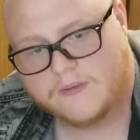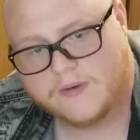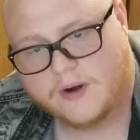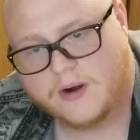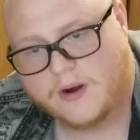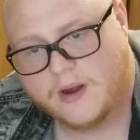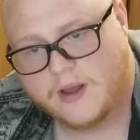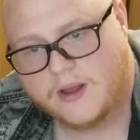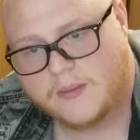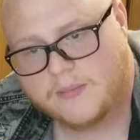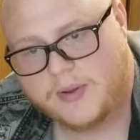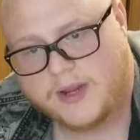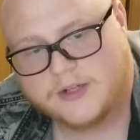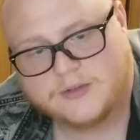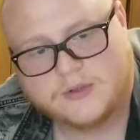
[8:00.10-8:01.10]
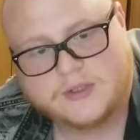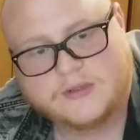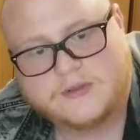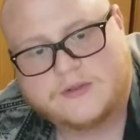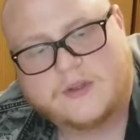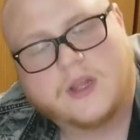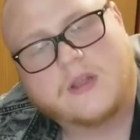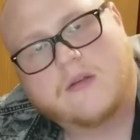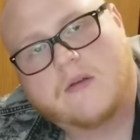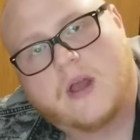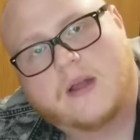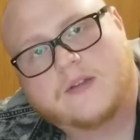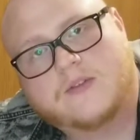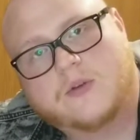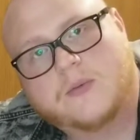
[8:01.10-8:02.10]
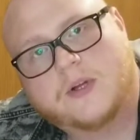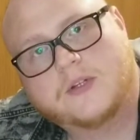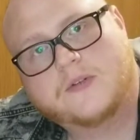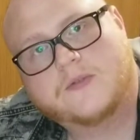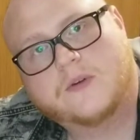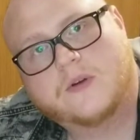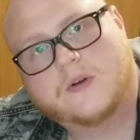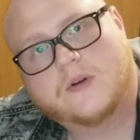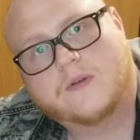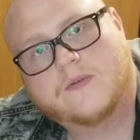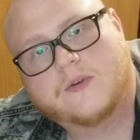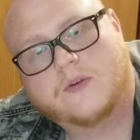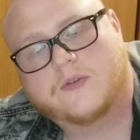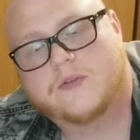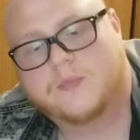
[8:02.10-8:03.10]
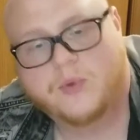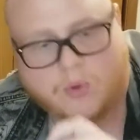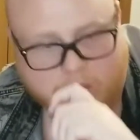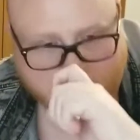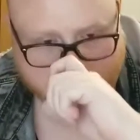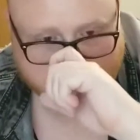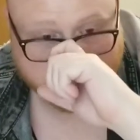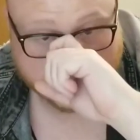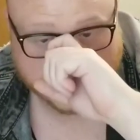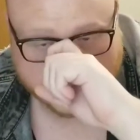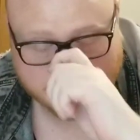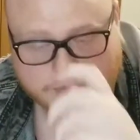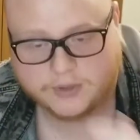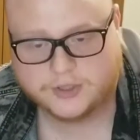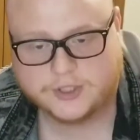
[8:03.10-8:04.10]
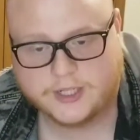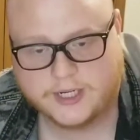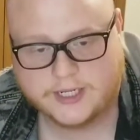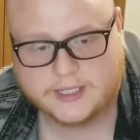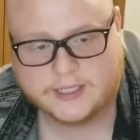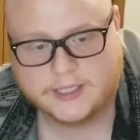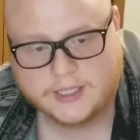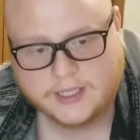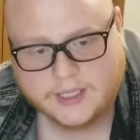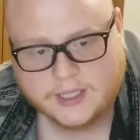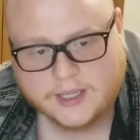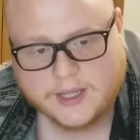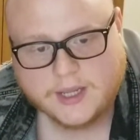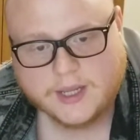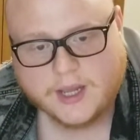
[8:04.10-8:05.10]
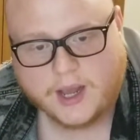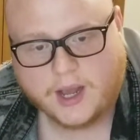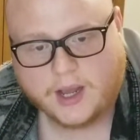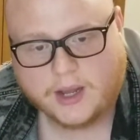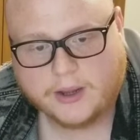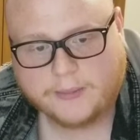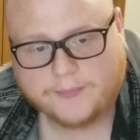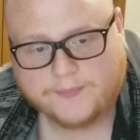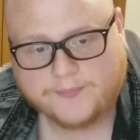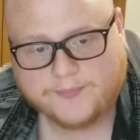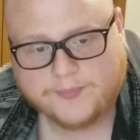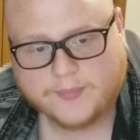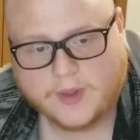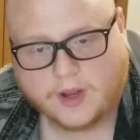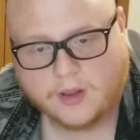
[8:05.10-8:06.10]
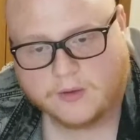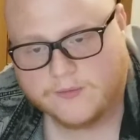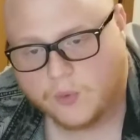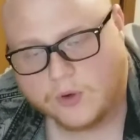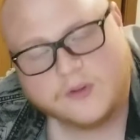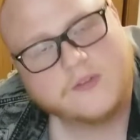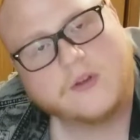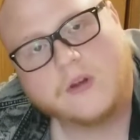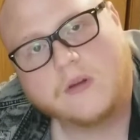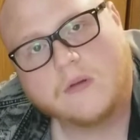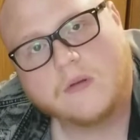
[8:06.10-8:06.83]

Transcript: our patrons. Thank you guys so much for your support. We really appreciate it. I look forward to seeing you